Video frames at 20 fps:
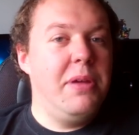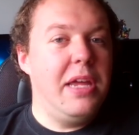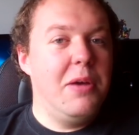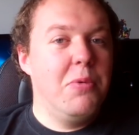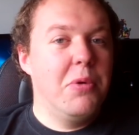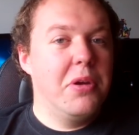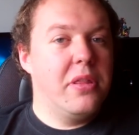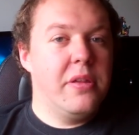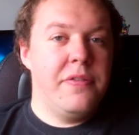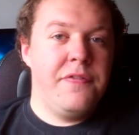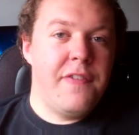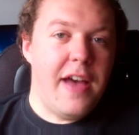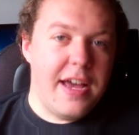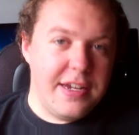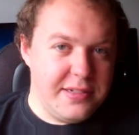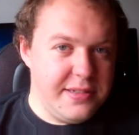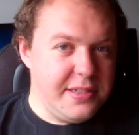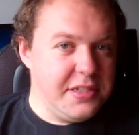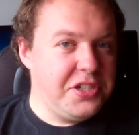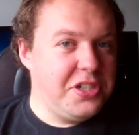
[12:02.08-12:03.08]
being one of the
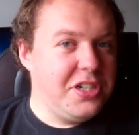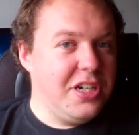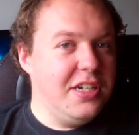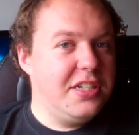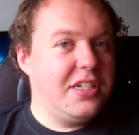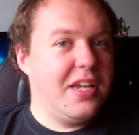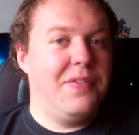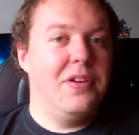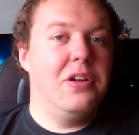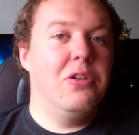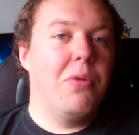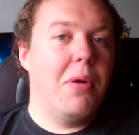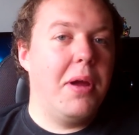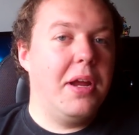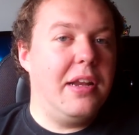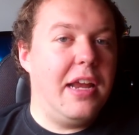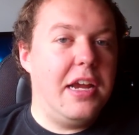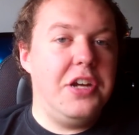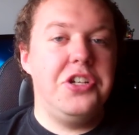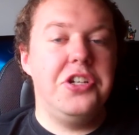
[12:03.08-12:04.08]
fastest G7
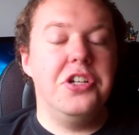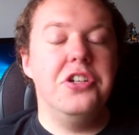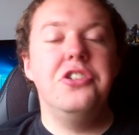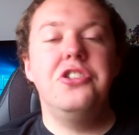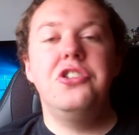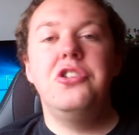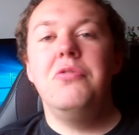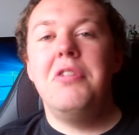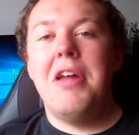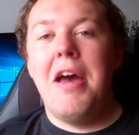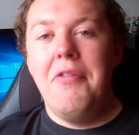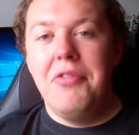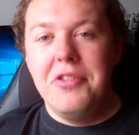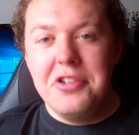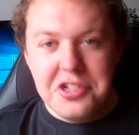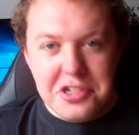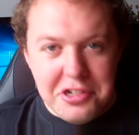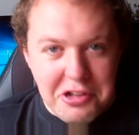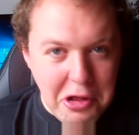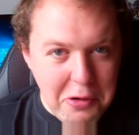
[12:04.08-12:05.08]
growing nations to now the
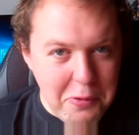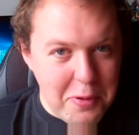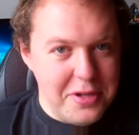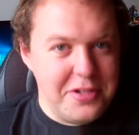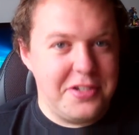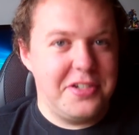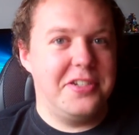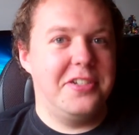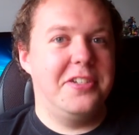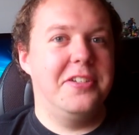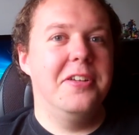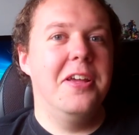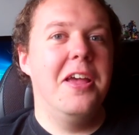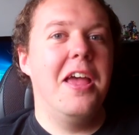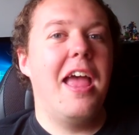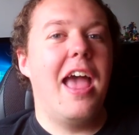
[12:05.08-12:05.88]
slowest.